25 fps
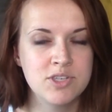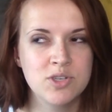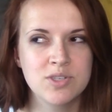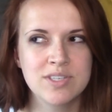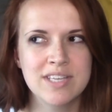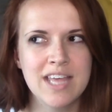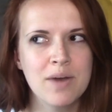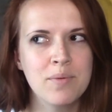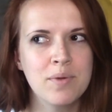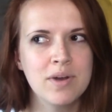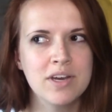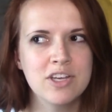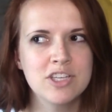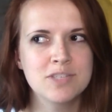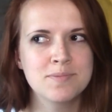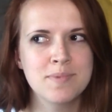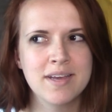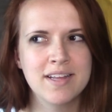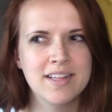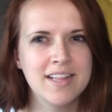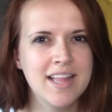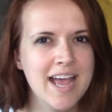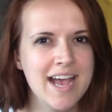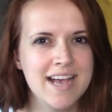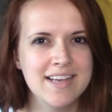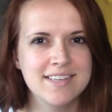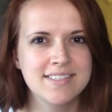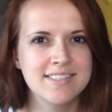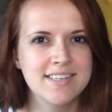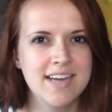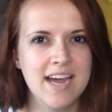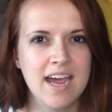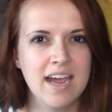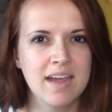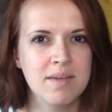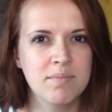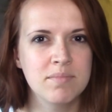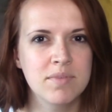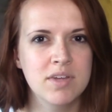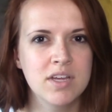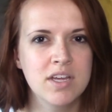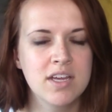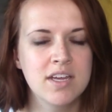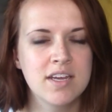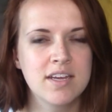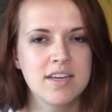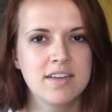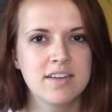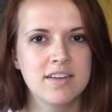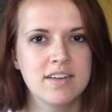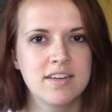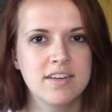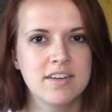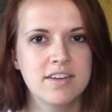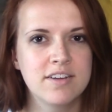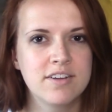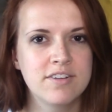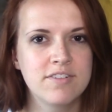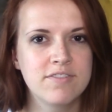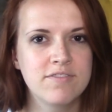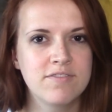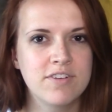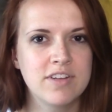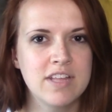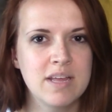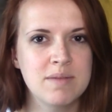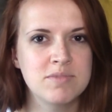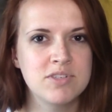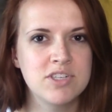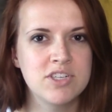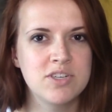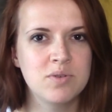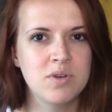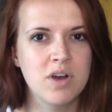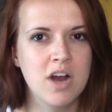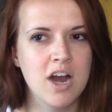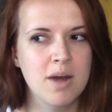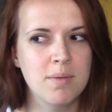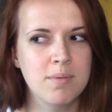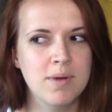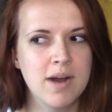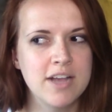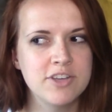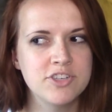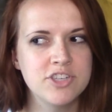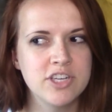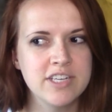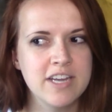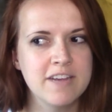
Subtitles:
because I don't want to use my class time for them to do an art project.